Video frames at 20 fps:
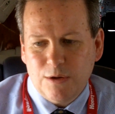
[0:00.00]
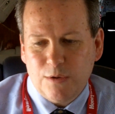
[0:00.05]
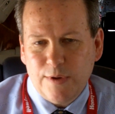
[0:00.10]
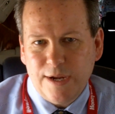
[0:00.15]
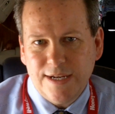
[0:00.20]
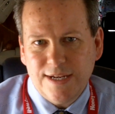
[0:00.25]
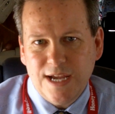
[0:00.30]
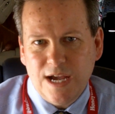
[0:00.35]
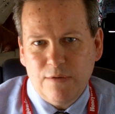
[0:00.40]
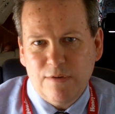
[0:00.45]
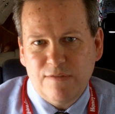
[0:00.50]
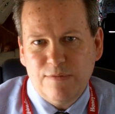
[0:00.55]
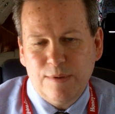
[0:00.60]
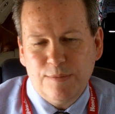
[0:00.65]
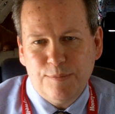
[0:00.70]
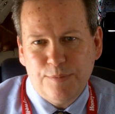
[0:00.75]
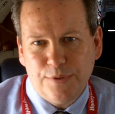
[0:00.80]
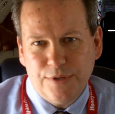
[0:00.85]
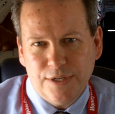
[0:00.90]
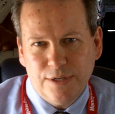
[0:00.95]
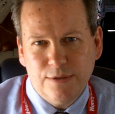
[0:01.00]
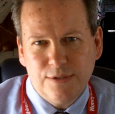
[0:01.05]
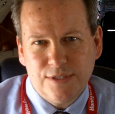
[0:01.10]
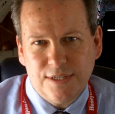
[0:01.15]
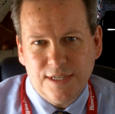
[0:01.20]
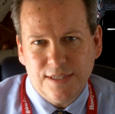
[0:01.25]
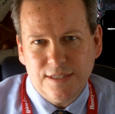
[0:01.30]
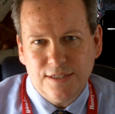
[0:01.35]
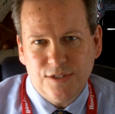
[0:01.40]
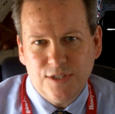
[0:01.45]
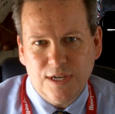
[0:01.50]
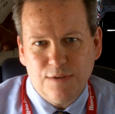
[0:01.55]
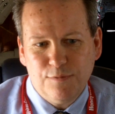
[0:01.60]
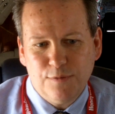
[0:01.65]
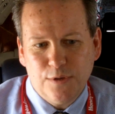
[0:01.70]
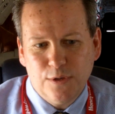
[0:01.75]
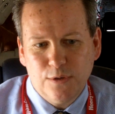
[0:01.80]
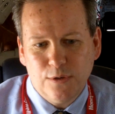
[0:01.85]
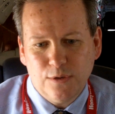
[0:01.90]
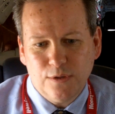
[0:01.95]
Well, right now we've been producing the
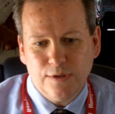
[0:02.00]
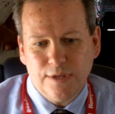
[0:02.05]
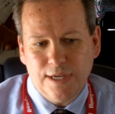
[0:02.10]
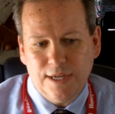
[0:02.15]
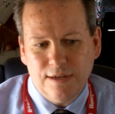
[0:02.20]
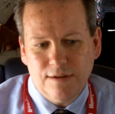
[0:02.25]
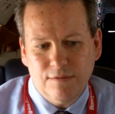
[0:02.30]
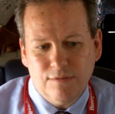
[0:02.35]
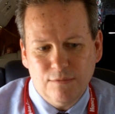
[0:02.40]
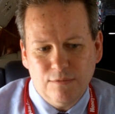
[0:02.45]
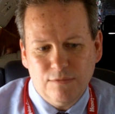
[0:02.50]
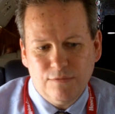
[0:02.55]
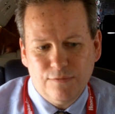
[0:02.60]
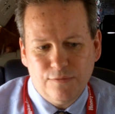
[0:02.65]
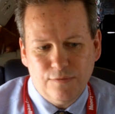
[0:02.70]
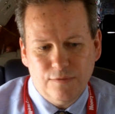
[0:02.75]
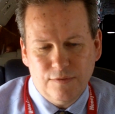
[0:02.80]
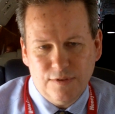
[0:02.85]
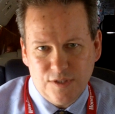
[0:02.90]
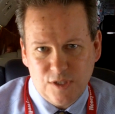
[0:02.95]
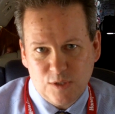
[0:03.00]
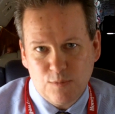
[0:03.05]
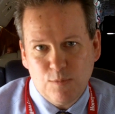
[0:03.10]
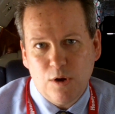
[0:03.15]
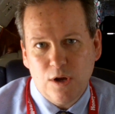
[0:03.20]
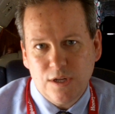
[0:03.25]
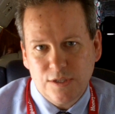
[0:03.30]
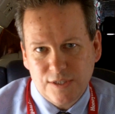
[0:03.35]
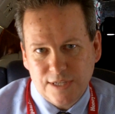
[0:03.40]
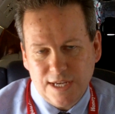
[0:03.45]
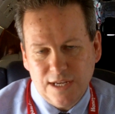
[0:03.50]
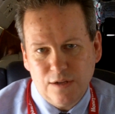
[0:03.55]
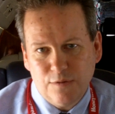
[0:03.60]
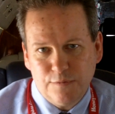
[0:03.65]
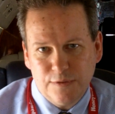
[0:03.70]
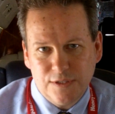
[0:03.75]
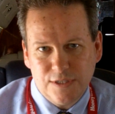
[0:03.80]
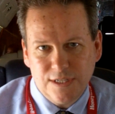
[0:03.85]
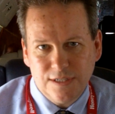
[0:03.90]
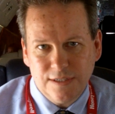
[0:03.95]
jet fuel in small scale
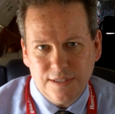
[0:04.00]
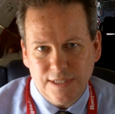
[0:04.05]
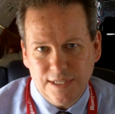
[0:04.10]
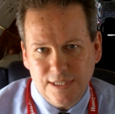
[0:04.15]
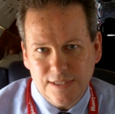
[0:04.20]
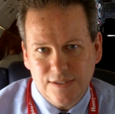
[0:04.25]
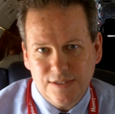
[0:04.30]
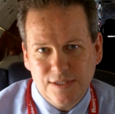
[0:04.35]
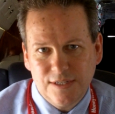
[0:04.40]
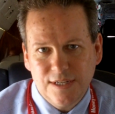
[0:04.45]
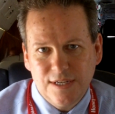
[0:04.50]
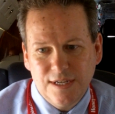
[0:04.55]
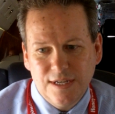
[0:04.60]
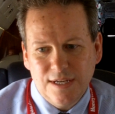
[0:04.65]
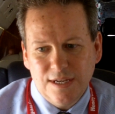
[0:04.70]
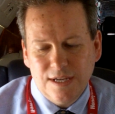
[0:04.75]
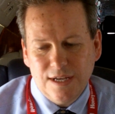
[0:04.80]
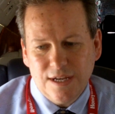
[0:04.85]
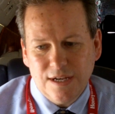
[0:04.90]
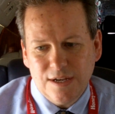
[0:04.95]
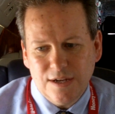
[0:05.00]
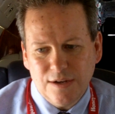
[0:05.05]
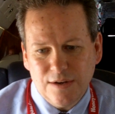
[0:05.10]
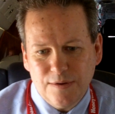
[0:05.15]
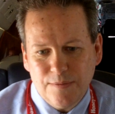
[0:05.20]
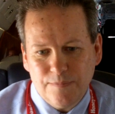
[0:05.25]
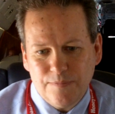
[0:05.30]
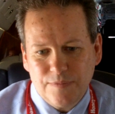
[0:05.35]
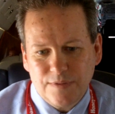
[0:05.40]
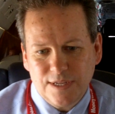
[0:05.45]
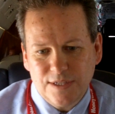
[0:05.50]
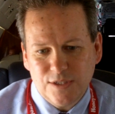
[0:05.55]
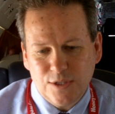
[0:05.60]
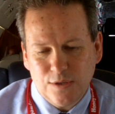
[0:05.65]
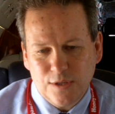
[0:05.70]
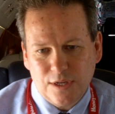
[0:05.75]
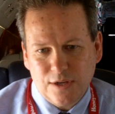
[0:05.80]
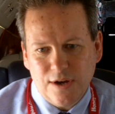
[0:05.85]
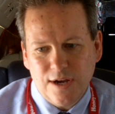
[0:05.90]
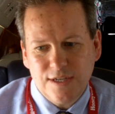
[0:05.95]
facilities. And
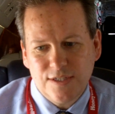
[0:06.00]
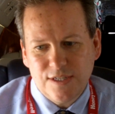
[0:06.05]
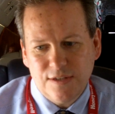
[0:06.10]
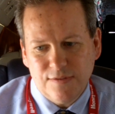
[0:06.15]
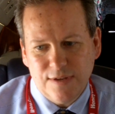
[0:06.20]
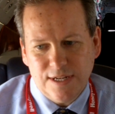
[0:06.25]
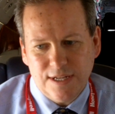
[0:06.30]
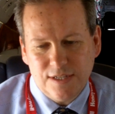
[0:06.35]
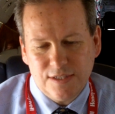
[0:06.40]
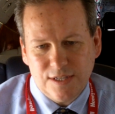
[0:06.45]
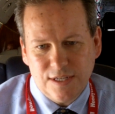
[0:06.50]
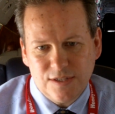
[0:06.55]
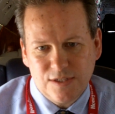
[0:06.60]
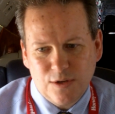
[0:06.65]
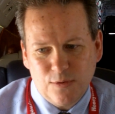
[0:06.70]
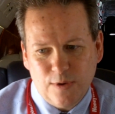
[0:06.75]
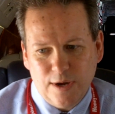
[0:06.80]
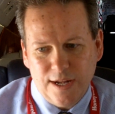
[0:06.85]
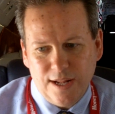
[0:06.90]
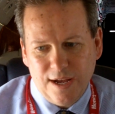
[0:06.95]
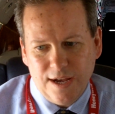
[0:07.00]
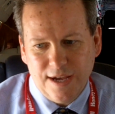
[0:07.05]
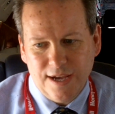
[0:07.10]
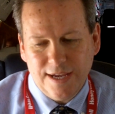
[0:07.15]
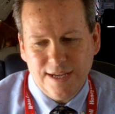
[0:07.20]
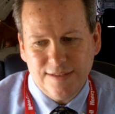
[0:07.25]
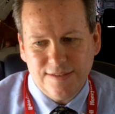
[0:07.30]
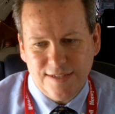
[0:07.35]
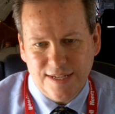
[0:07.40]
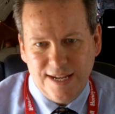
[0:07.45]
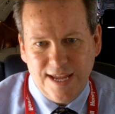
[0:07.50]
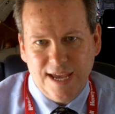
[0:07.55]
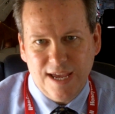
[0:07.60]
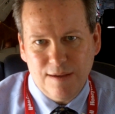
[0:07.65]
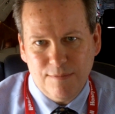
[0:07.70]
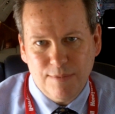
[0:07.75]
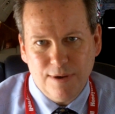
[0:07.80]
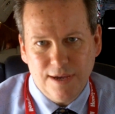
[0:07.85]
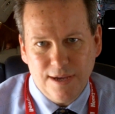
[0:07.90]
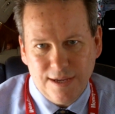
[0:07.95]
so the cost of it is quite high
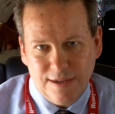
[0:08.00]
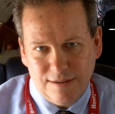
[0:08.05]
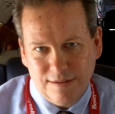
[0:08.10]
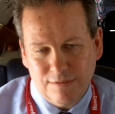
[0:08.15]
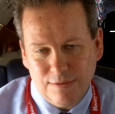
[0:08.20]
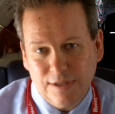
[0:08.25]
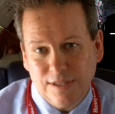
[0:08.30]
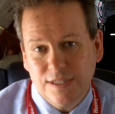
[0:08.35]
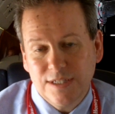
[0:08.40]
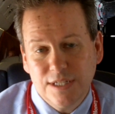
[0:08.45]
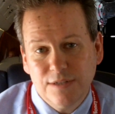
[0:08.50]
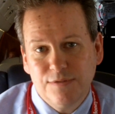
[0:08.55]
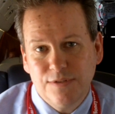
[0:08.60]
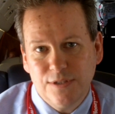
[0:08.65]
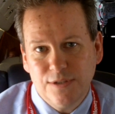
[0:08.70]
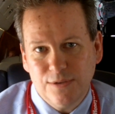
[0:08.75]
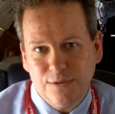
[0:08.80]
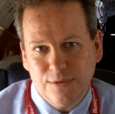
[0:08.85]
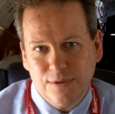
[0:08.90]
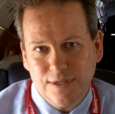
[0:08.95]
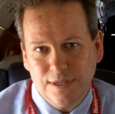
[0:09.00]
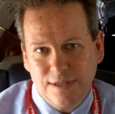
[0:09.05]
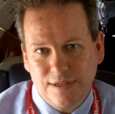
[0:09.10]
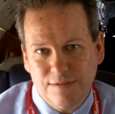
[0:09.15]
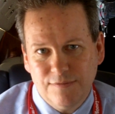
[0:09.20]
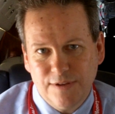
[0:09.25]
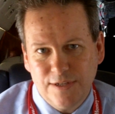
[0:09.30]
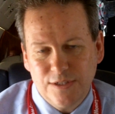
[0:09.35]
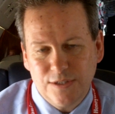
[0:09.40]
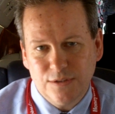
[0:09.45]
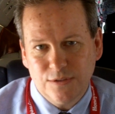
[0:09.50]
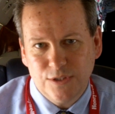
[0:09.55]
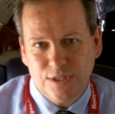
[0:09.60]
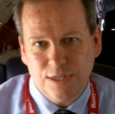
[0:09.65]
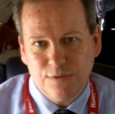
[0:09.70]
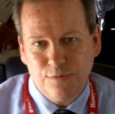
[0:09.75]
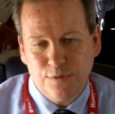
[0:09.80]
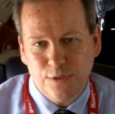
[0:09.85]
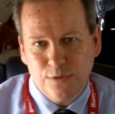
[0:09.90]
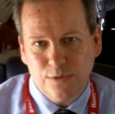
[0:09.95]
today relative to conventional
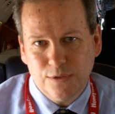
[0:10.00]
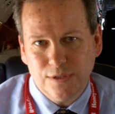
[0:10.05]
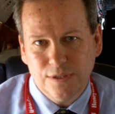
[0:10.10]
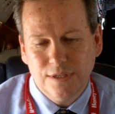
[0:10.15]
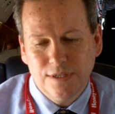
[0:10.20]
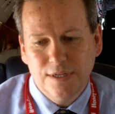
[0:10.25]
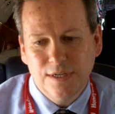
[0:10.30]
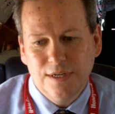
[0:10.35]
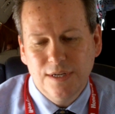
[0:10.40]
jet fuel.